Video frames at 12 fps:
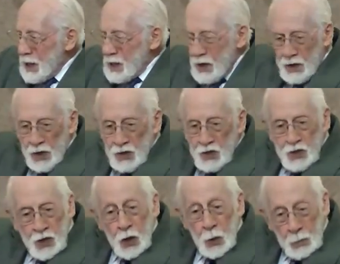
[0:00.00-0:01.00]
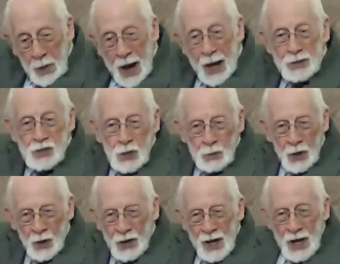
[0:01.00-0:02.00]
It is still
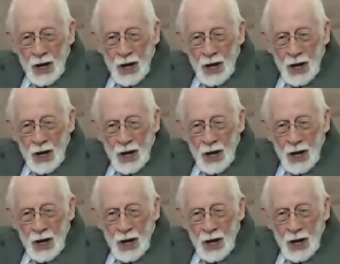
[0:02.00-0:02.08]
possible